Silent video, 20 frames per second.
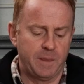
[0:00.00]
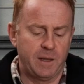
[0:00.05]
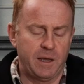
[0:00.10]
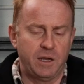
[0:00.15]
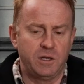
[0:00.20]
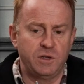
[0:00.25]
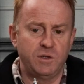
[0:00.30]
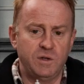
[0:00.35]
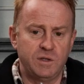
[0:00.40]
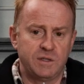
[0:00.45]

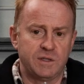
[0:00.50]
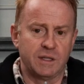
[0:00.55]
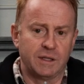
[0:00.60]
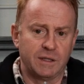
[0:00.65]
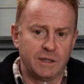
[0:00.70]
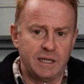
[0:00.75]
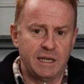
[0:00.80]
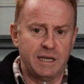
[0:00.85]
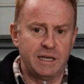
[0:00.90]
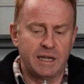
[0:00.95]
and use the
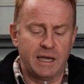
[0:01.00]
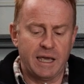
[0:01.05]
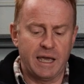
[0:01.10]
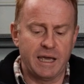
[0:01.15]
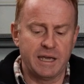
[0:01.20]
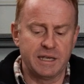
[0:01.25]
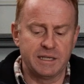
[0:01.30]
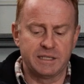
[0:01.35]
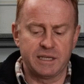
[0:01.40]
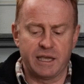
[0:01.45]
lid
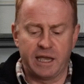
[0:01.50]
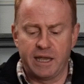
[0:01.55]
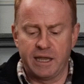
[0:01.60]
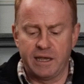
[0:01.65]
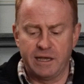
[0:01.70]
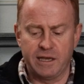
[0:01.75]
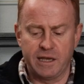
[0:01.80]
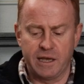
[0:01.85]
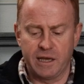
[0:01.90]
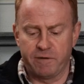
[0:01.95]
as
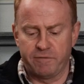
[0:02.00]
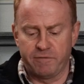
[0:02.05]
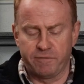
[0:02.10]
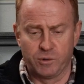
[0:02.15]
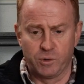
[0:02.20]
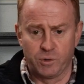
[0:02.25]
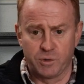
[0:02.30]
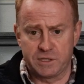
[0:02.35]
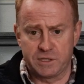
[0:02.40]
a floor